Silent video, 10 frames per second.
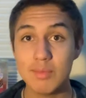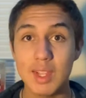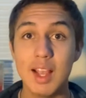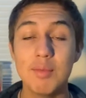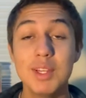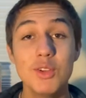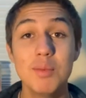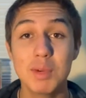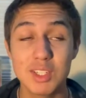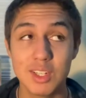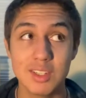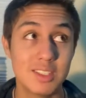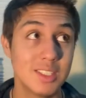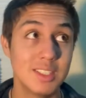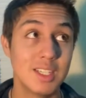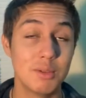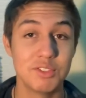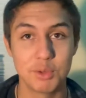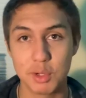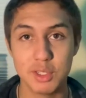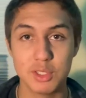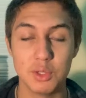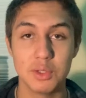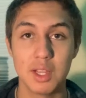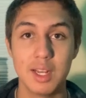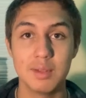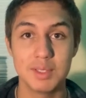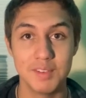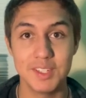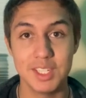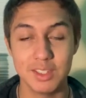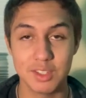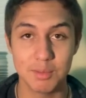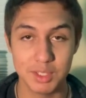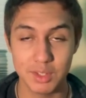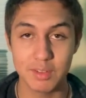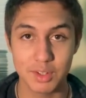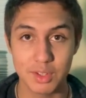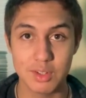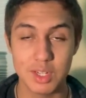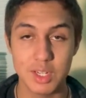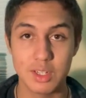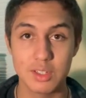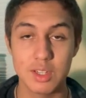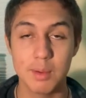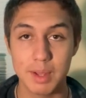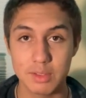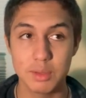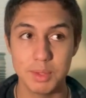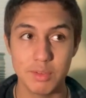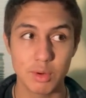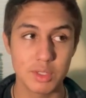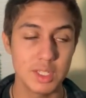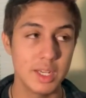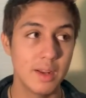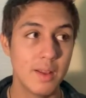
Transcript: I've been doing martial arts since I was 4 years old, and I'm 17, so I've been doing it for 13 years, about to be 14.